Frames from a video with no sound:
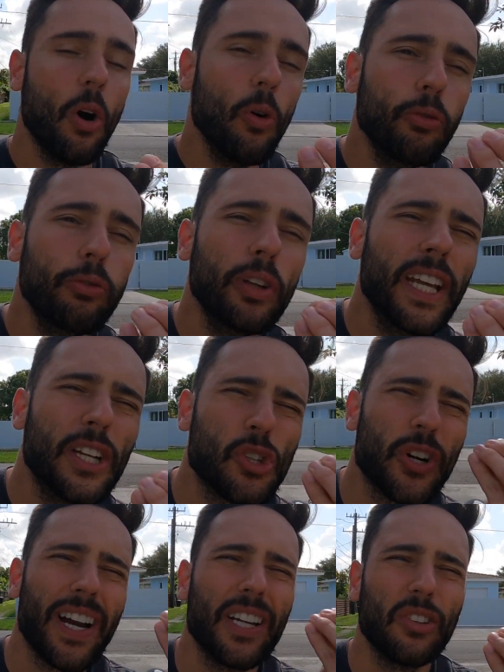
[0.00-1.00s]
Hopefully it
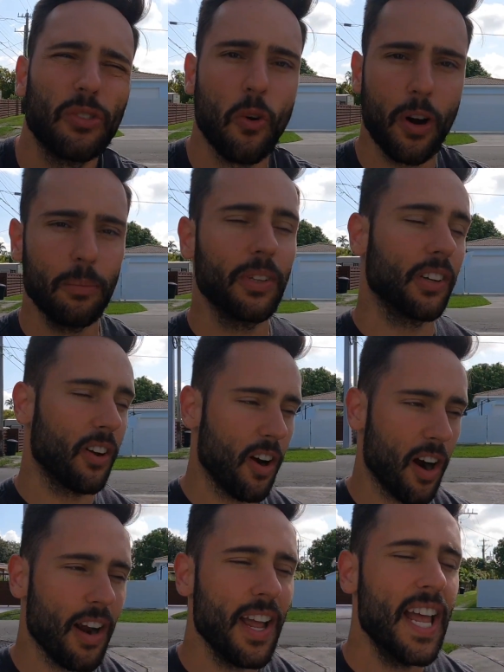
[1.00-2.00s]
transforms the
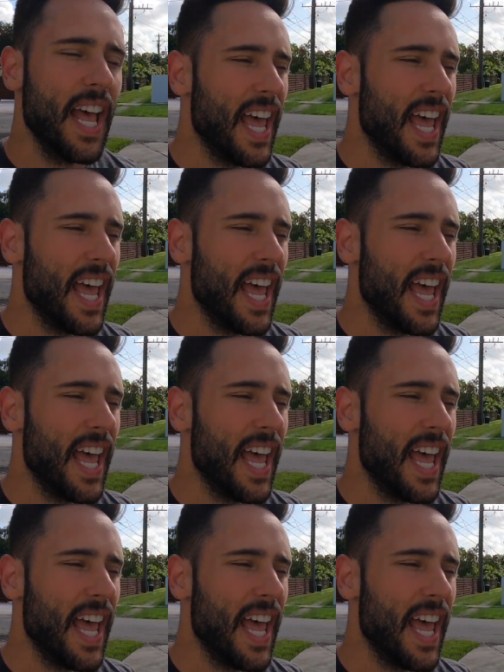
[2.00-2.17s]
car.